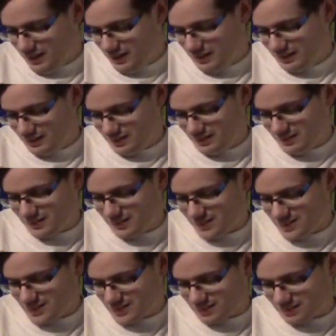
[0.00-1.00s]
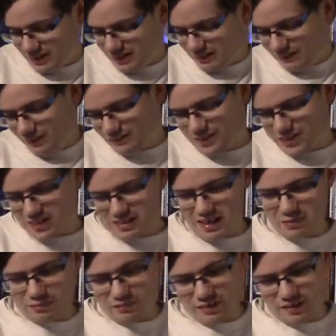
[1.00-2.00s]
And that's kind of where we
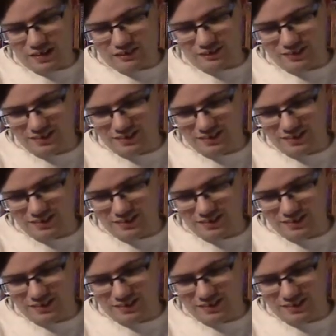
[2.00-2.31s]
stop for now.